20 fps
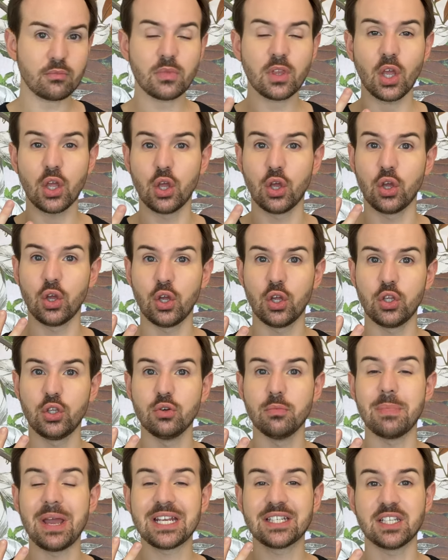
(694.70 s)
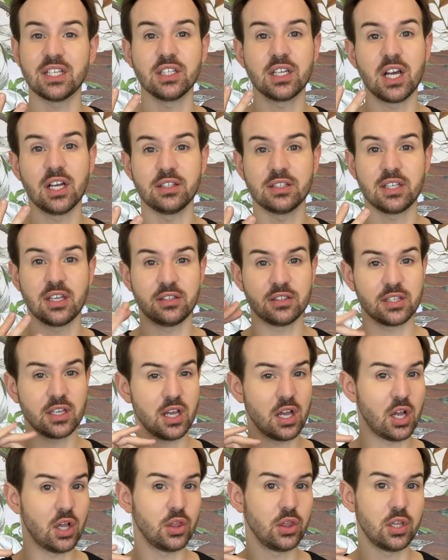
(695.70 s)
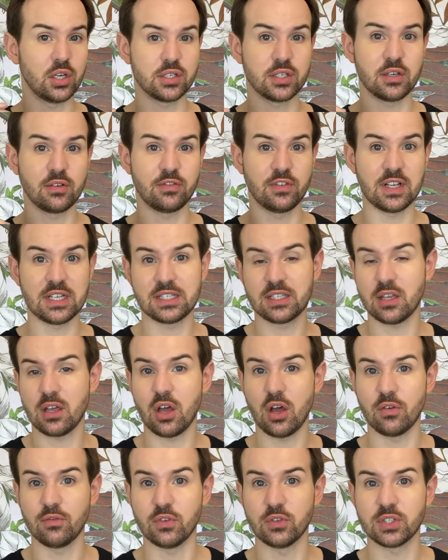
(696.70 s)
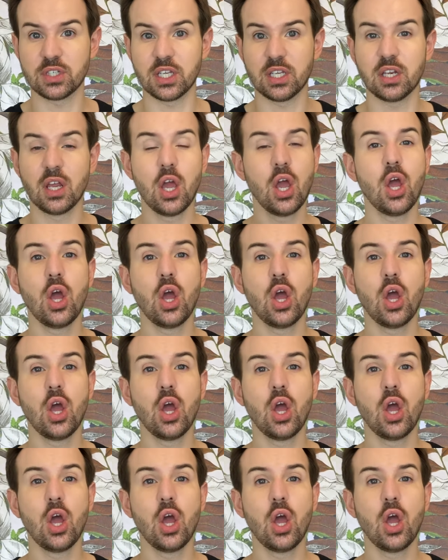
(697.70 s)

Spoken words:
humectant content on the surface of your skin